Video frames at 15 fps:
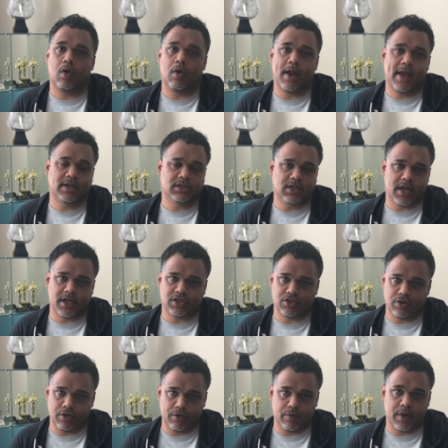or
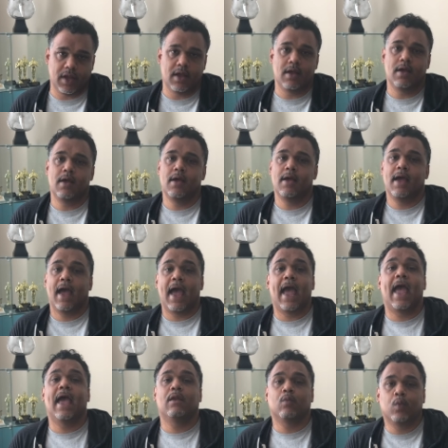educational degree.
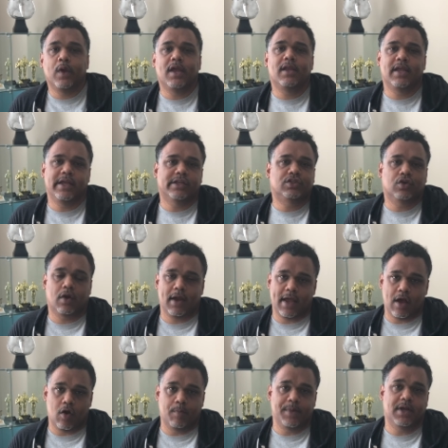And we need your
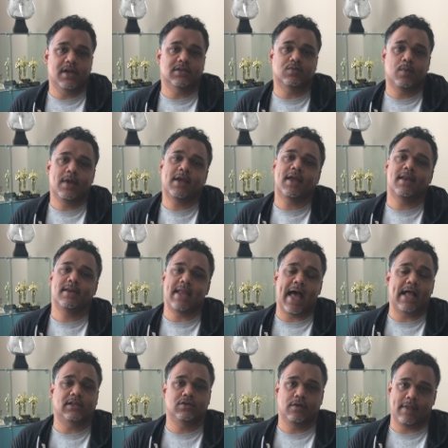help because we
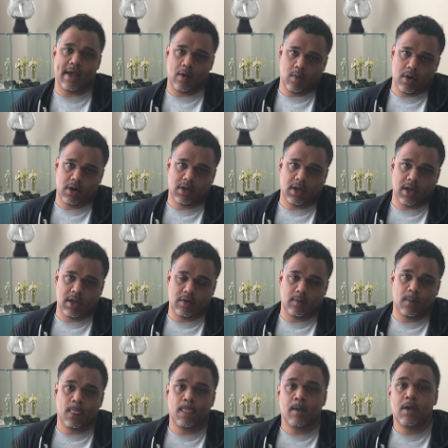cannot do that work alone.
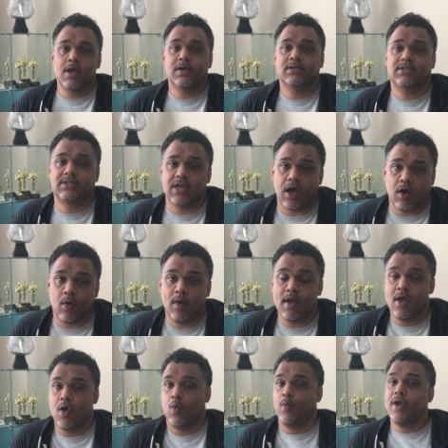So
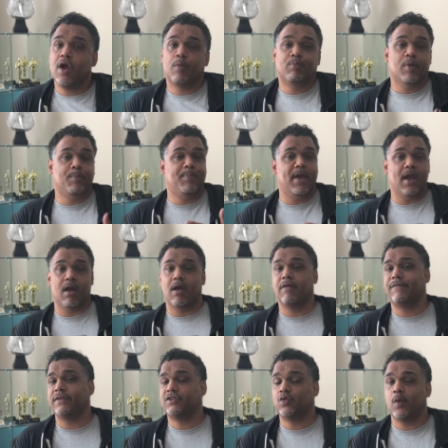we are preparing
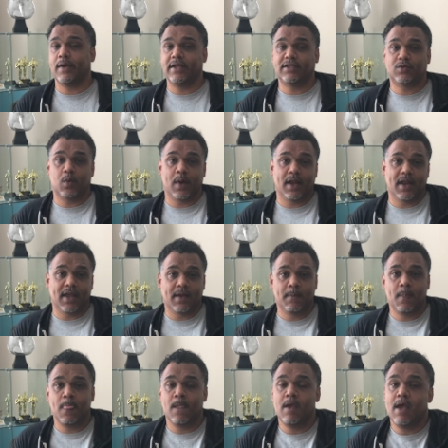for 2020.
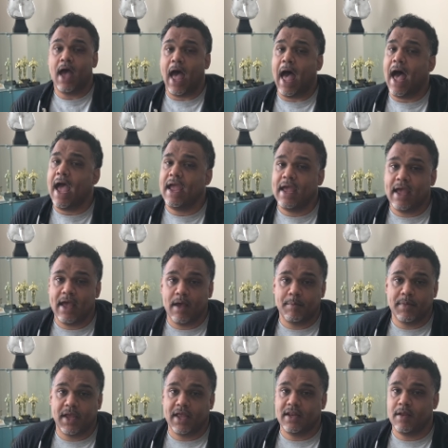I am
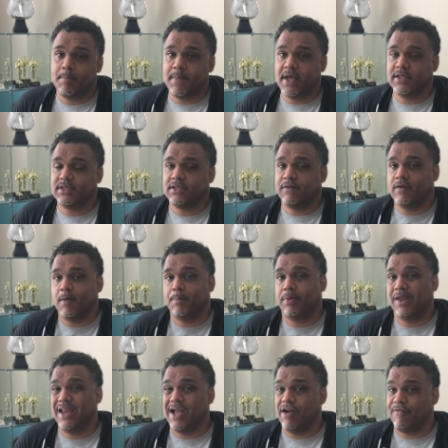in the midst of
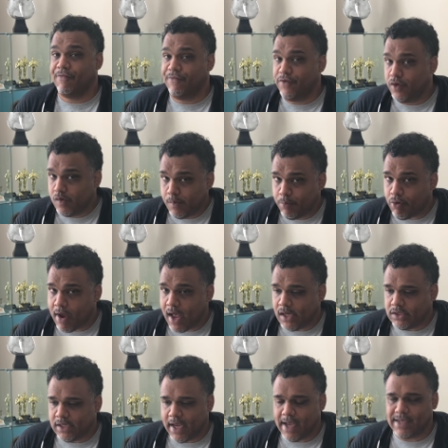completing a few
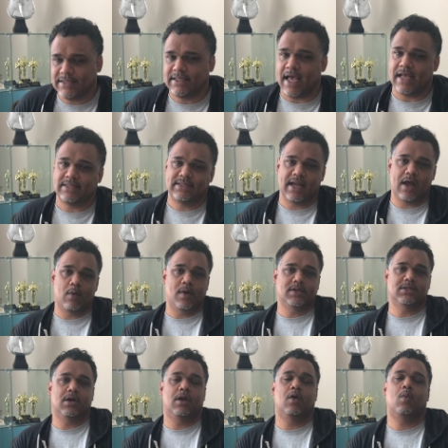projects. I said I
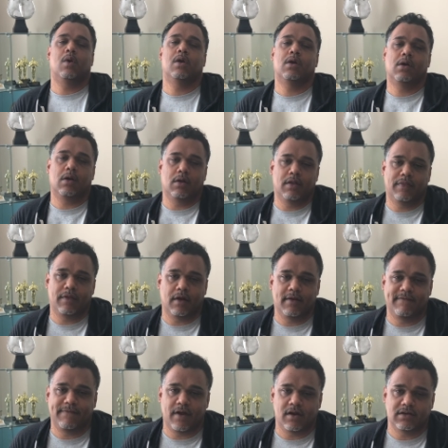wasn't going to work on the
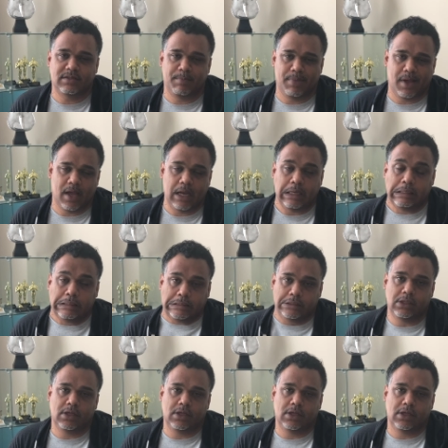31st, but